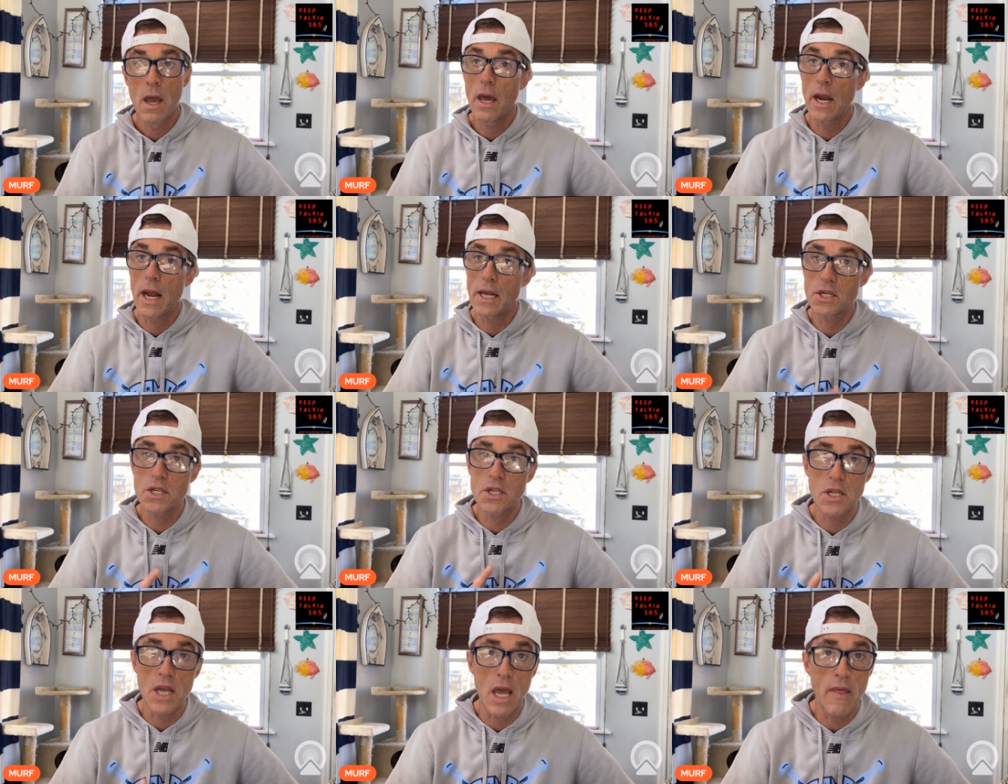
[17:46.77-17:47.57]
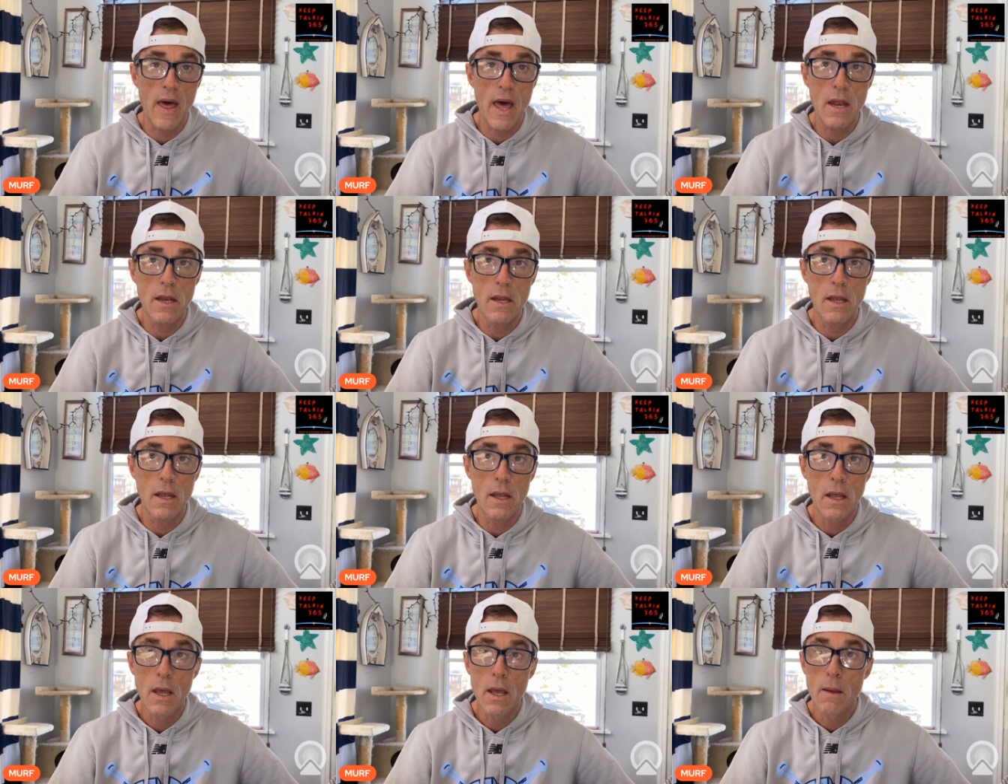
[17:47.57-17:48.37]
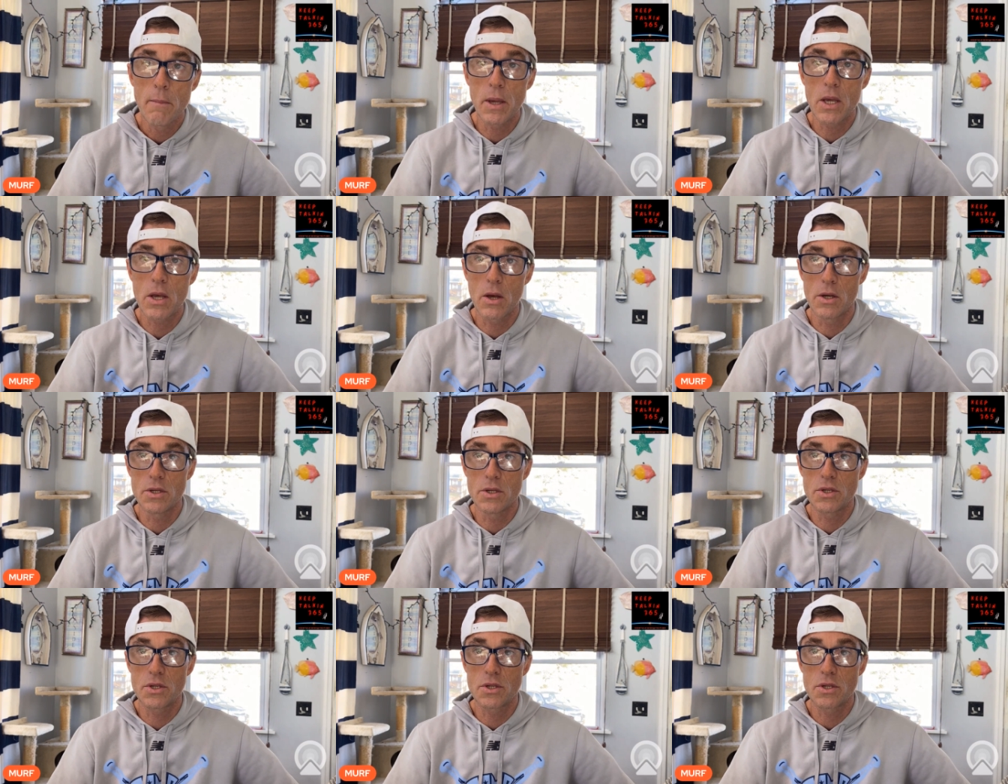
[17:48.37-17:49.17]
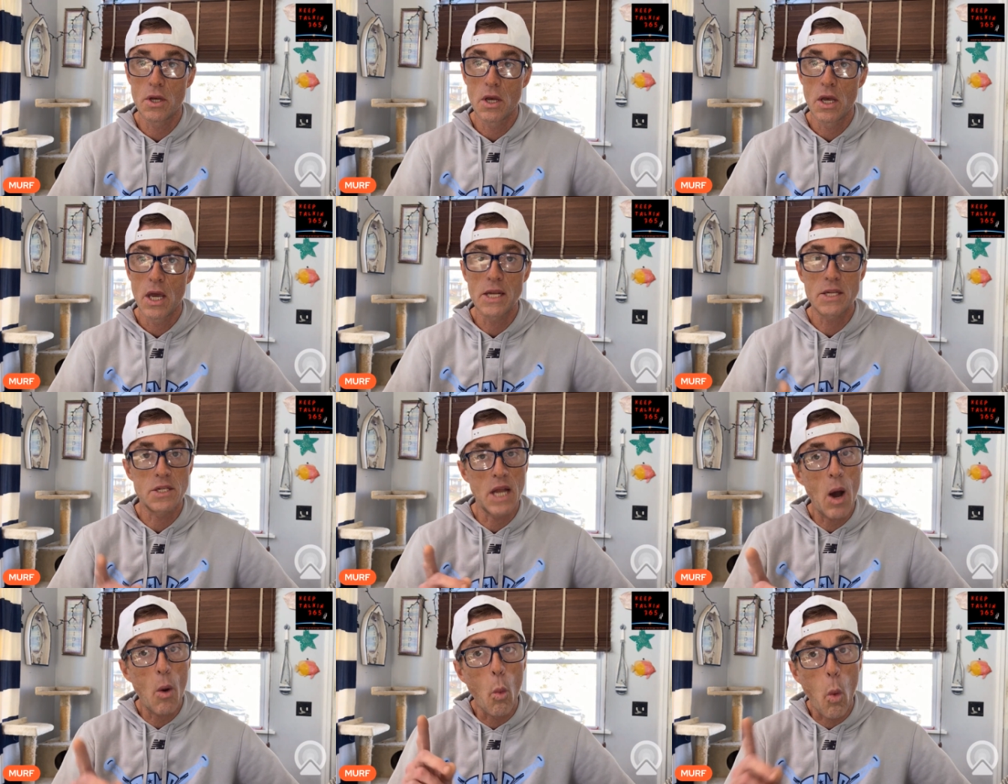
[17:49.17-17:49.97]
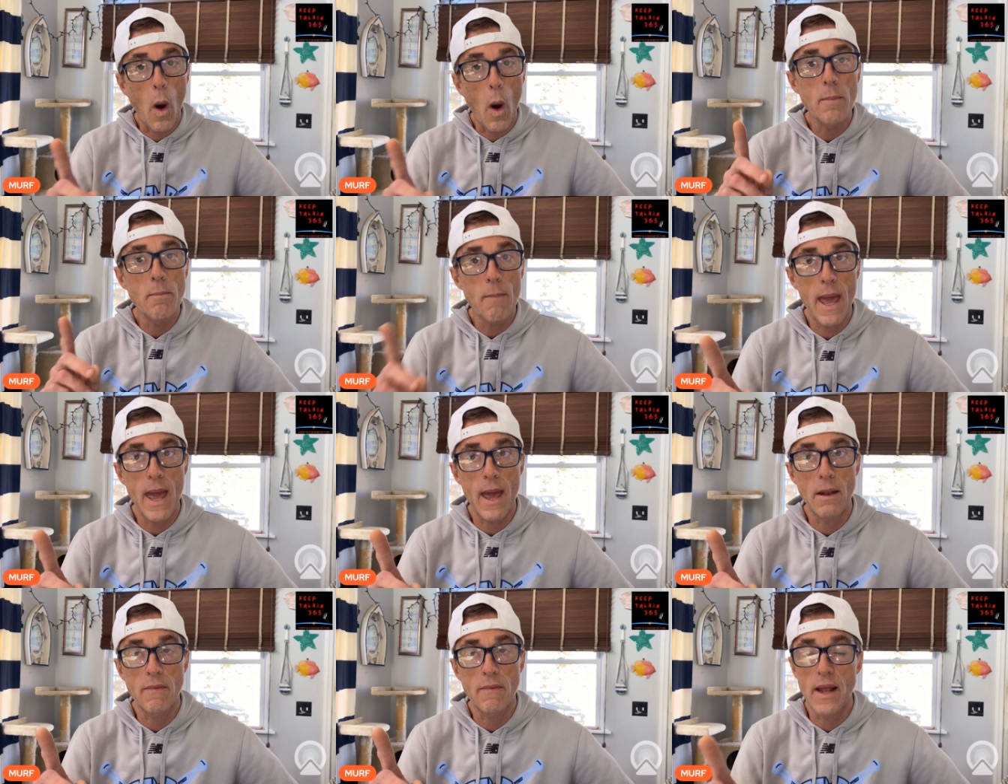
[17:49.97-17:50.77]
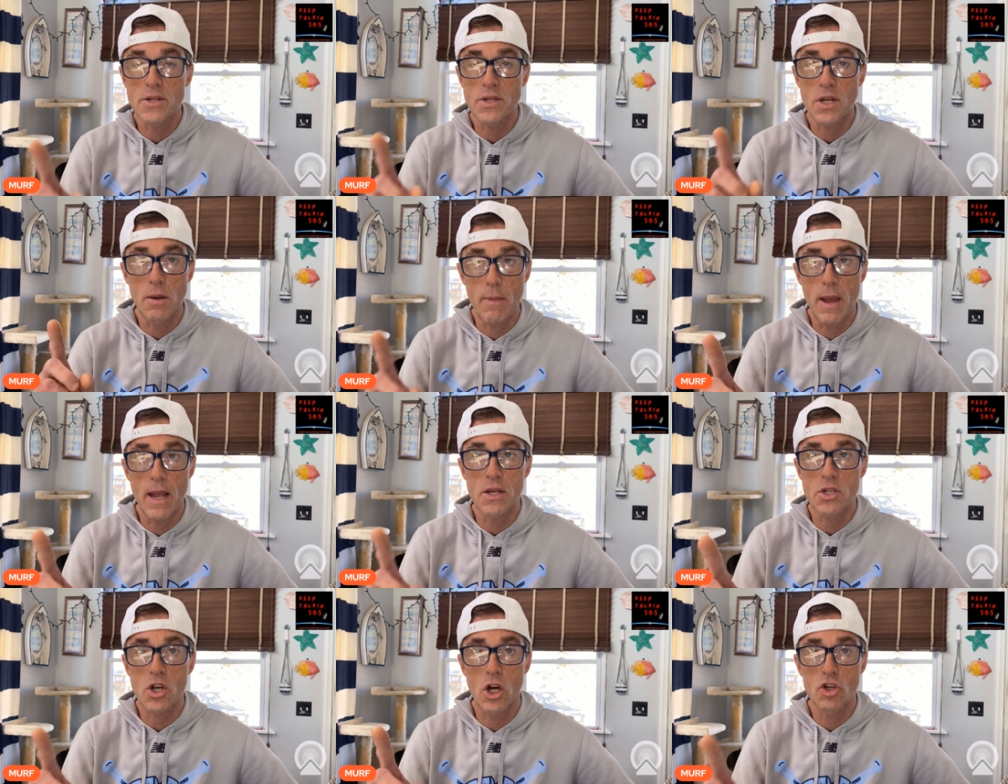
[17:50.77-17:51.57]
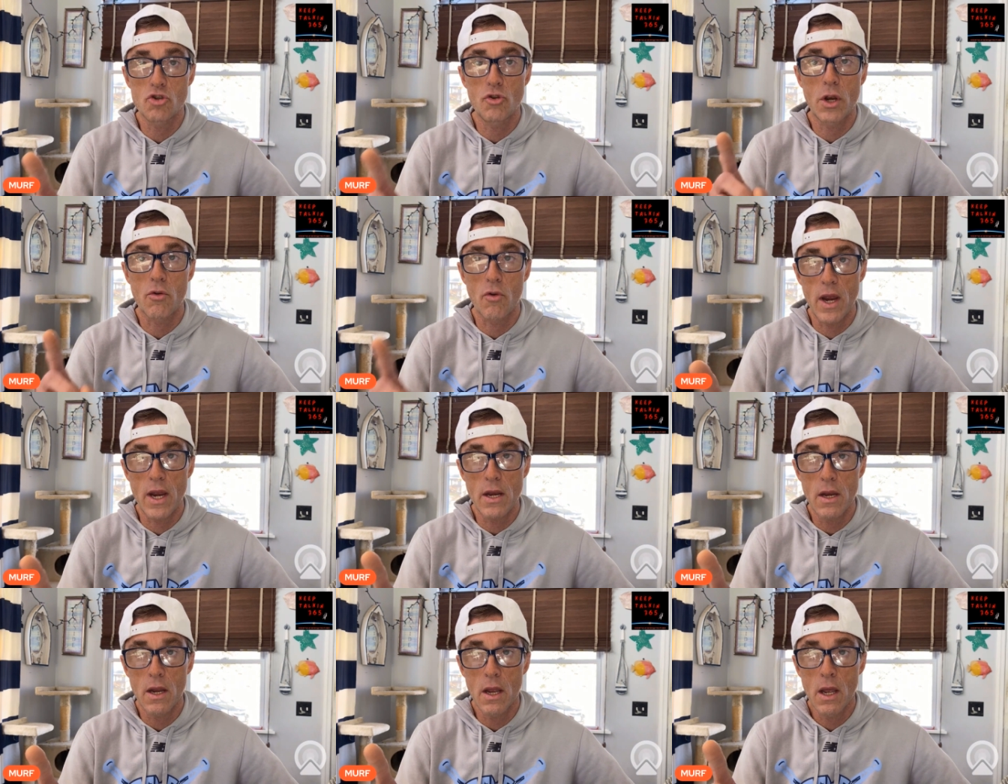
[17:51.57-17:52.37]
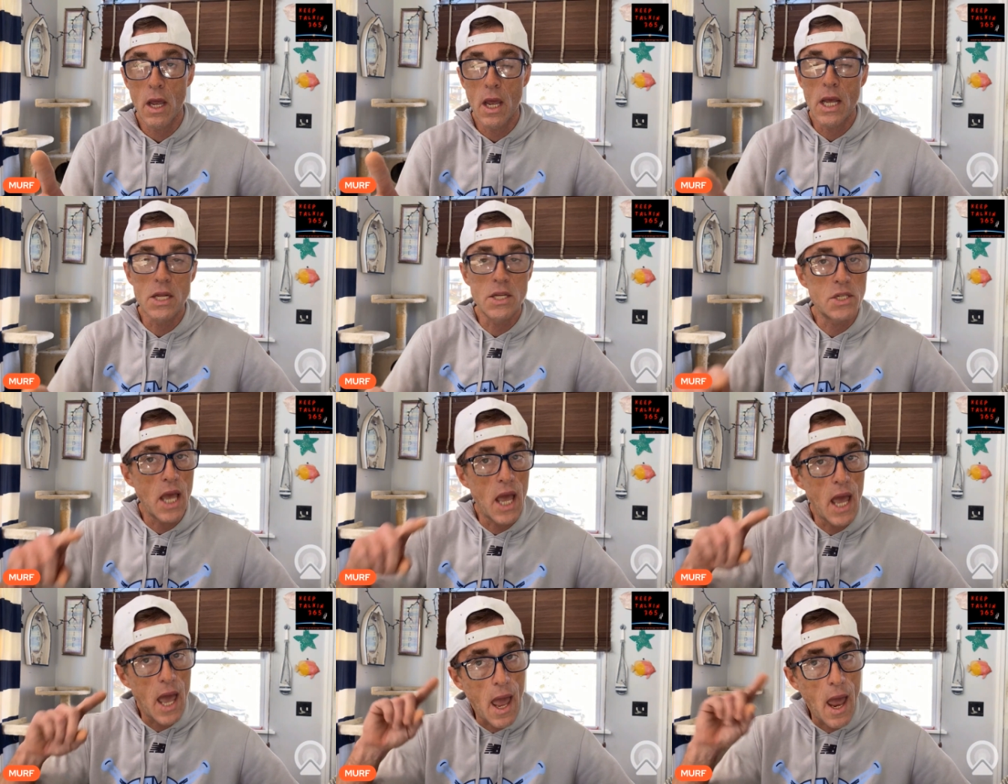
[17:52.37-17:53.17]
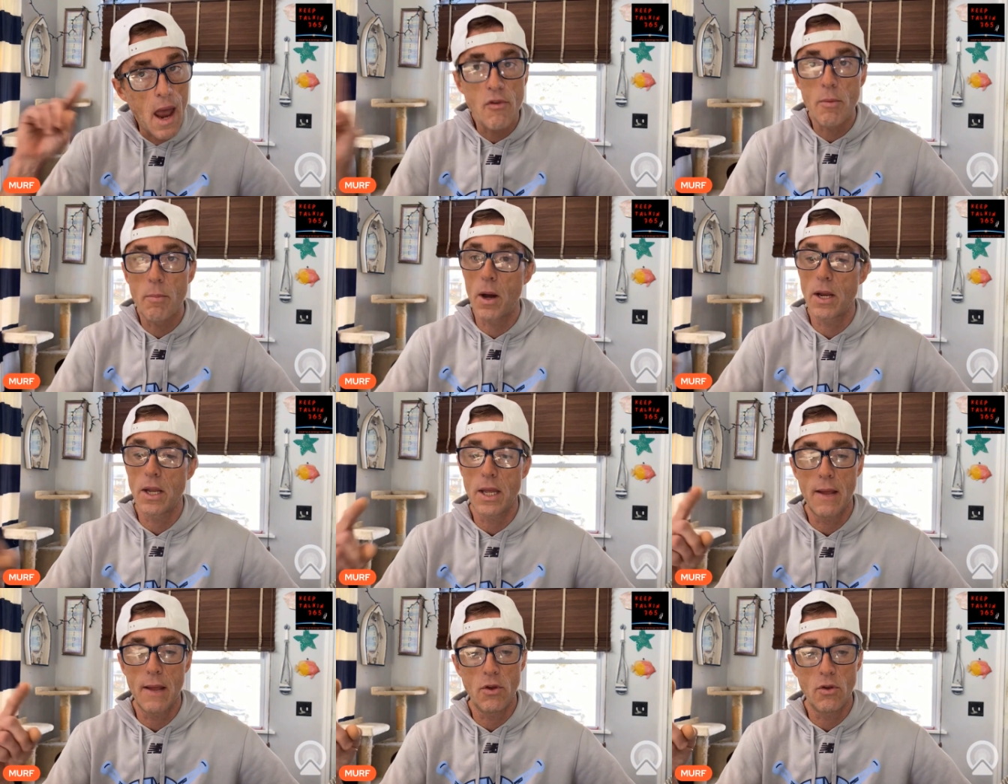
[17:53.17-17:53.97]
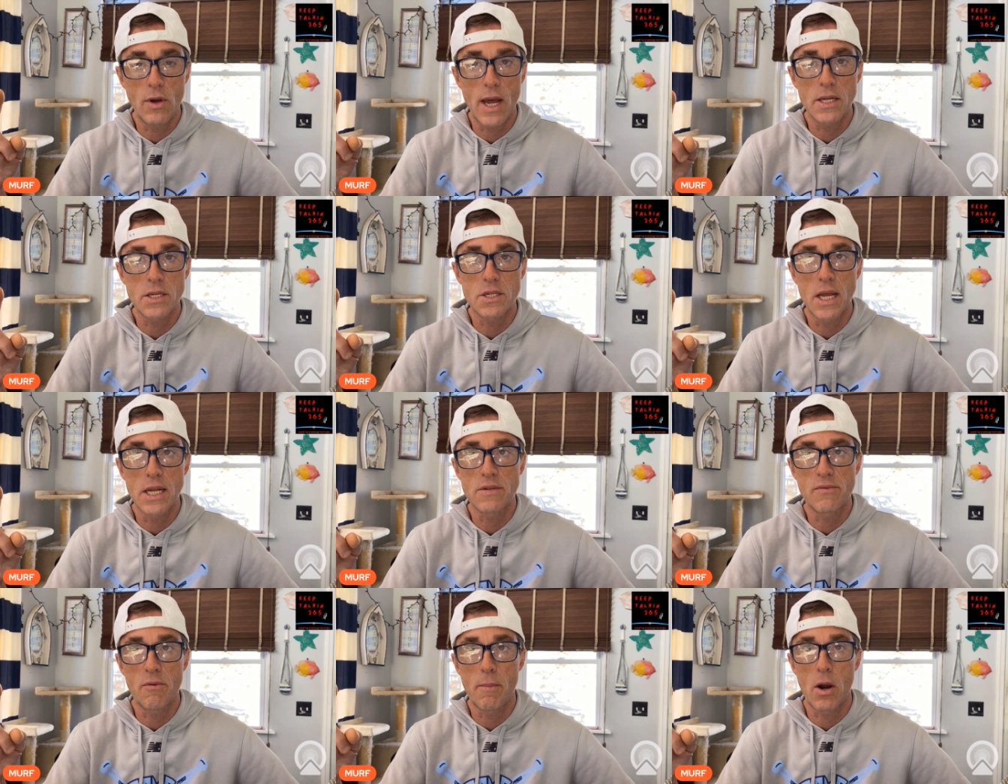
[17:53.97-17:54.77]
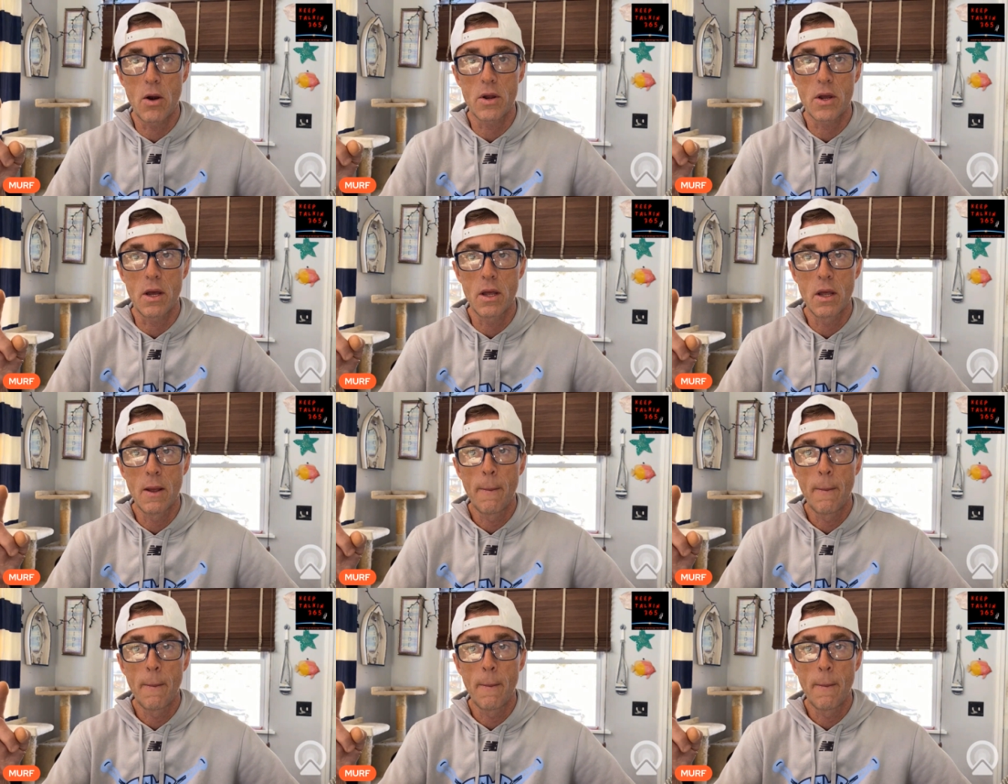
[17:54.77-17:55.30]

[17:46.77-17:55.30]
And I say that because it's not one man that is going to make this country great. It's everybody in the United States of America.